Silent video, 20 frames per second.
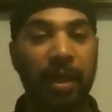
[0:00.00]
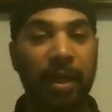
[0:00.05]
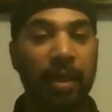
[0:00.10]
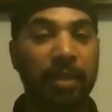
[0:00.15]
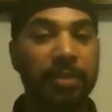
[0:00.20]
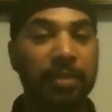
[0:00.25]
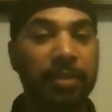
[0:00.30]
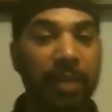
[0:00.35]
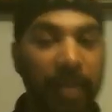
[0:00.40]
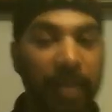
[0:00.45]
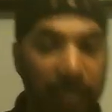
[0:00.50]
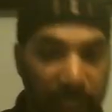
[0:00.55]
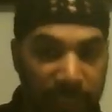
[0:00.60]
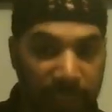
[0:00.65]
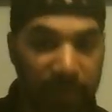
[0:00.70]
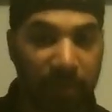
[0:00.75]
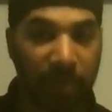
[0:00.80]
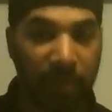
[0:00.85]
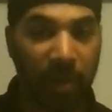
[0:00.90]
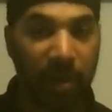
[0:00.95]
unto
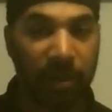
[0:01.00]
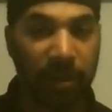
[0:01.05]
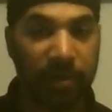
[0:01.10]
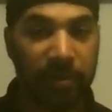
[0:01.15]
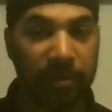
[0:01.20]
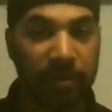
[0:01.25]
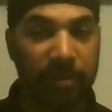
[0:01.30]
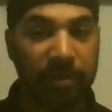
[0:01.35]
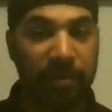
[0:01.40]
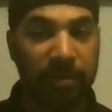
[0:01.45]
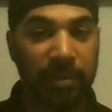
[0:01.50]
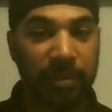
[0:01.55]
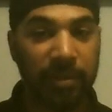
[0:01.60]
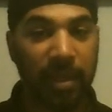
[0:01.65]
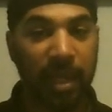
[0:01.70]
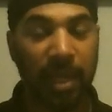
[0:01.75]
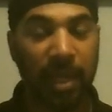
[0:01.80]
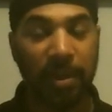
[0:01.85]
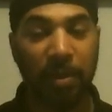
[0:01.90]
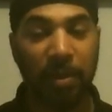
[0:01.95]
his cross
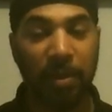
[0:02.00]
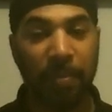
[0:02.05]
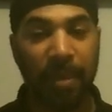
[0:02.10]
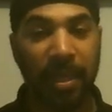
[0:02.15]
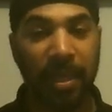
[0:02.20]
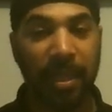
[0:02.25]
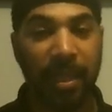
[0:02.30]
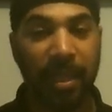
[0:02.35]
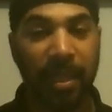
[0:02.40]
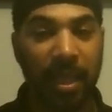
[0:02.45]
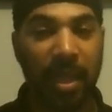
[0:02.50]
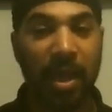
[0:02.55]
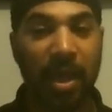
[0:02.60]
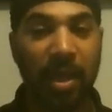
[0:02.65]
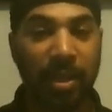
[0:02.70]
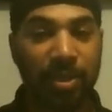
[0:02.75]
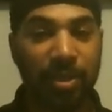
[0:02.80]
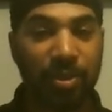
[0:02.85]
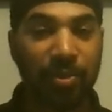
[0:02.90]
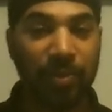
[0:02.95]
and obedient
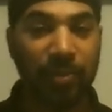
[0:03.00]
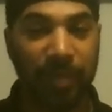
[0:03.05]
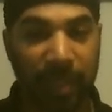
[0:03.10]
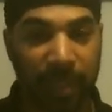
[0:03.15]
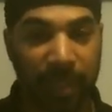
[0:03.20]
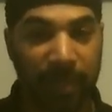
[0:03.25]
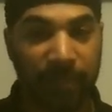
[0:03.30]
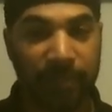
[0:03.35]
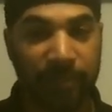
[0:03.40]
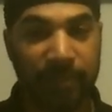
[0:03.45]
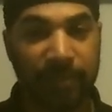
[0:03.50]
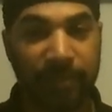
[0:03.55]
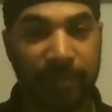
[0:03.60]
unto death,